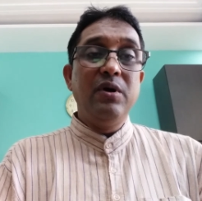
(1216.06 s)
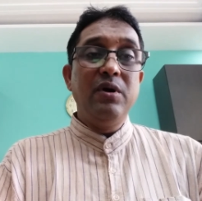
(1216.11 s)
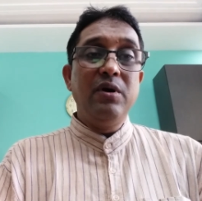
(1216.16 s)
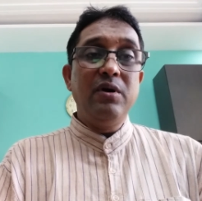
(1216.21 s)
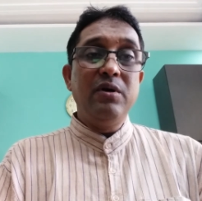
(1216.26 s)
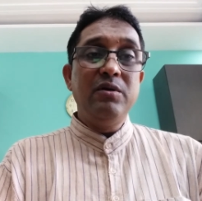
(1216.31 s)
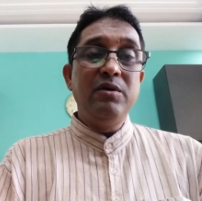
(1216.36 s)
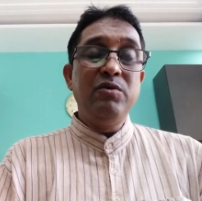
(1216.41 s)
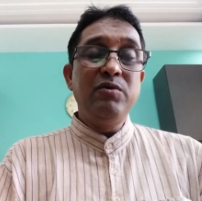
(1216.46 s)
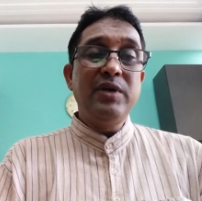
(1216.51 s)

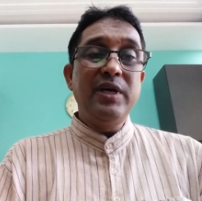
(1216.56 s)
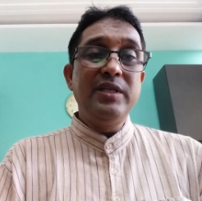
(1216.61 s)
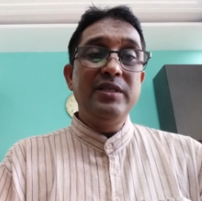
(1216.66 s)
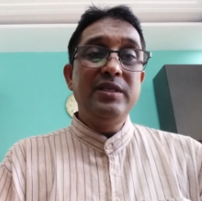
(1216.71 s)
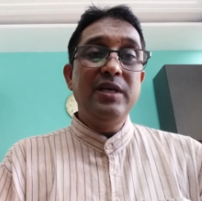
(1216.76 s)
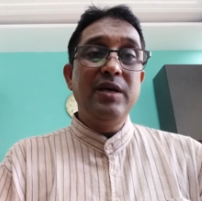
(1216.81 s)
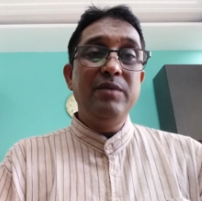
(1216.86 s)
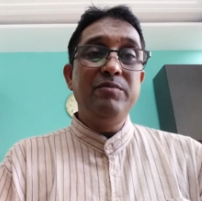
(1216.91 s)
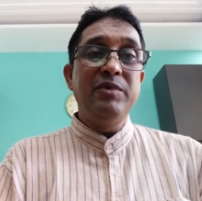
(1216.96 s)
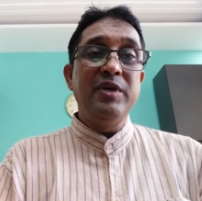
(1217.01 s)
you can
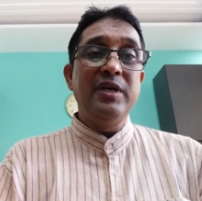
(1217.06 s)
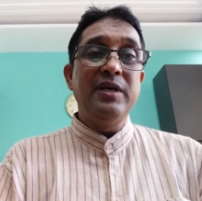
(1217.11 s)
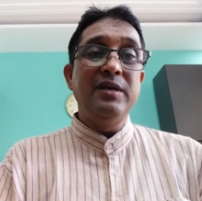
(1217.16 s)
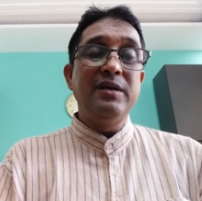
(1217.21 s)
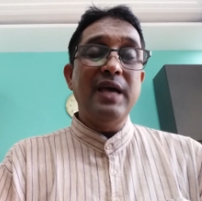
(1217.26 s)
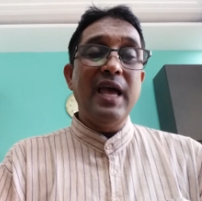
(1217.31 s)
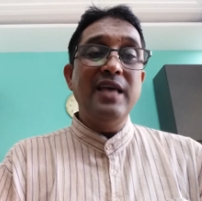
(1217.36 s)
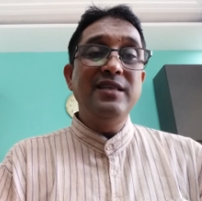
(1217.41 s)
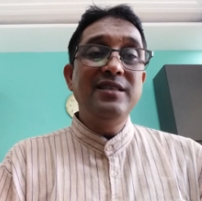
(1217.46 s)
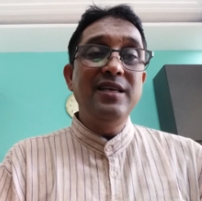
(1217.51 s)
say
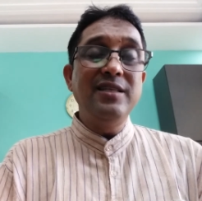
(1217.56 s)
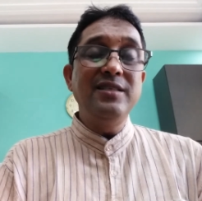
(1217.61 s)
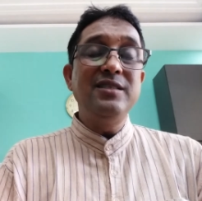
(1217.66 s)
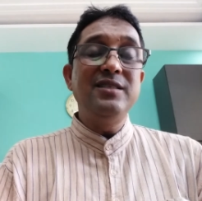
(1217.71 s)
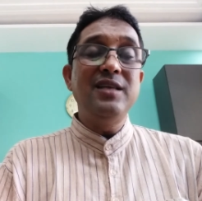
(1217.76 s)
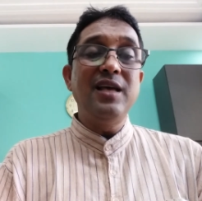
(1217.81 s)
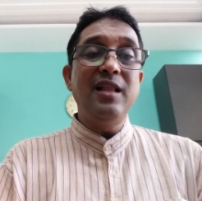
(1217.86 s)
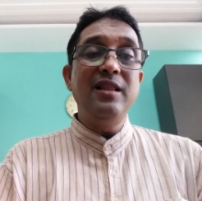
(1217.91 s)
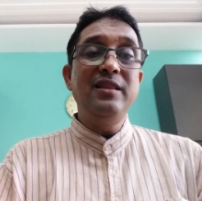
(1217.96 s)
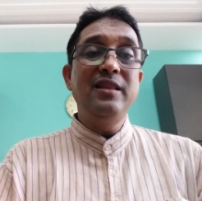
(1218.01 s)

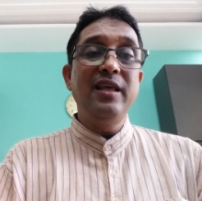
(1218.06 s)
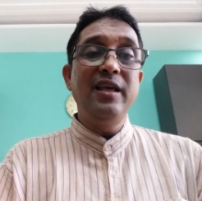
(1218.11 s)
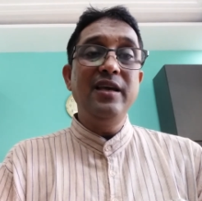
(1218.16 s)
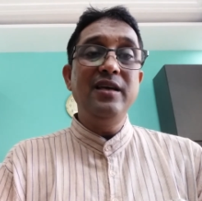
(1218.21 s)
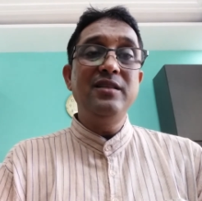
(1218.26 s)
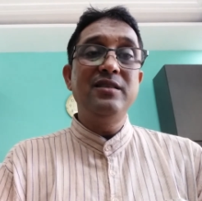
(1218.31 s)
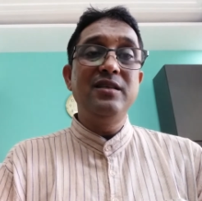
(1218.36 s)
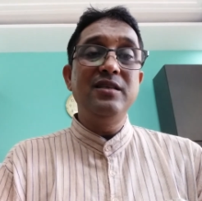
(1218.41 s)
essential thing.